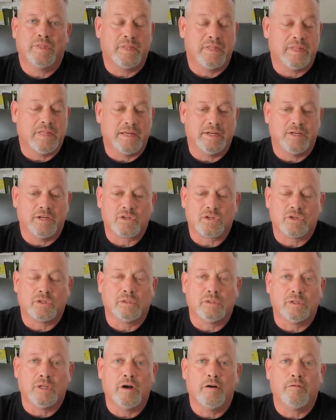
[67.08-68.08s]
they just
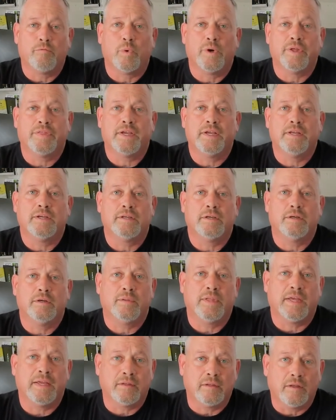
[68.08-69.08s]
love what they
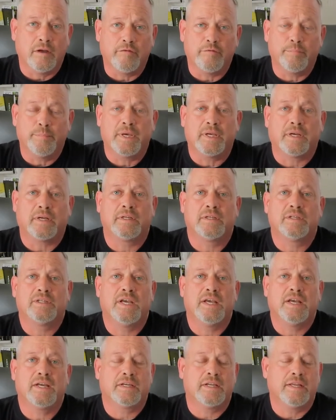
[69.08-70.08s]
do. They love metal
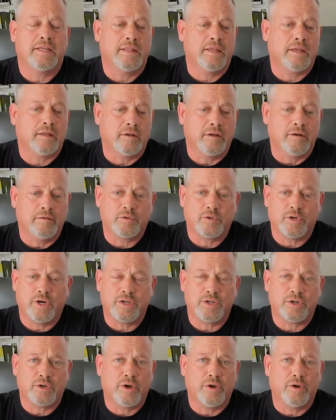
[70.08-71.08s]
detecting. They love
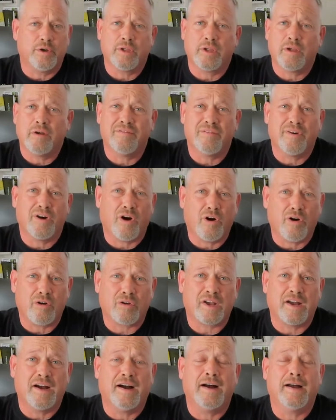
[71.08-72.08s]
treasure hunting of
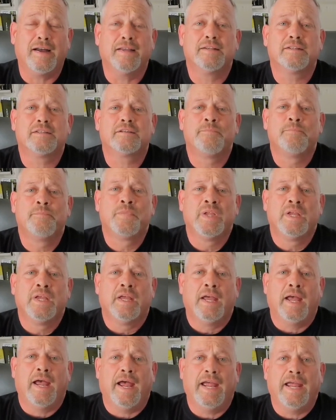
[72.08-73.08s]
all kinds,
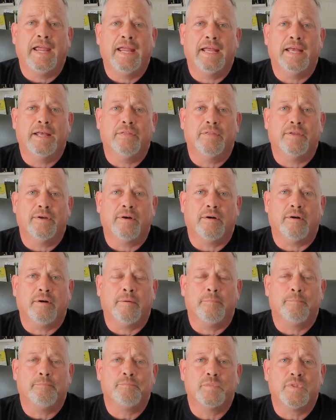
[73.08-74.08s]
and
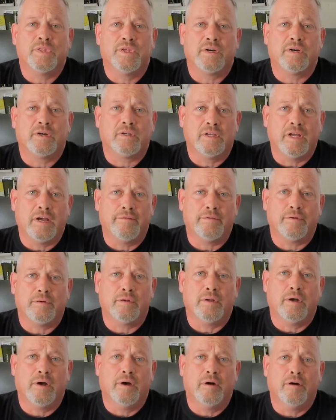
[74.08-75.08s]
their
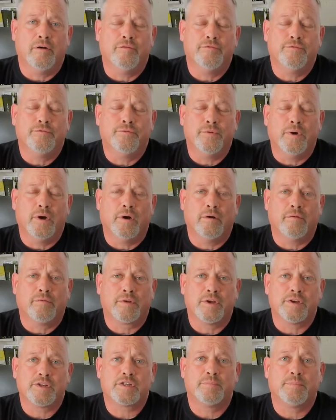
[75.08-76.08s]
level of
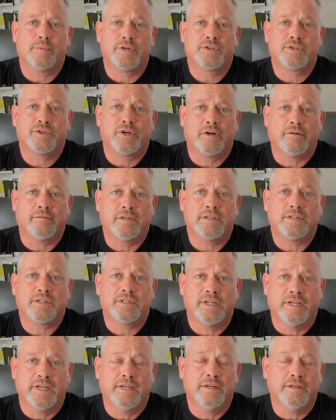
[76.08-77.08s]
customer
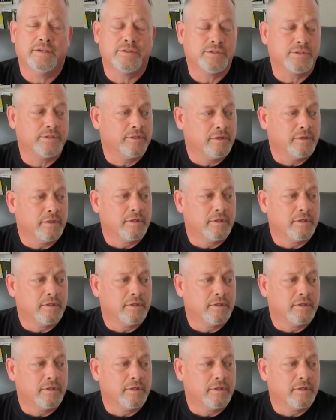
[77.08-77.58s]
service is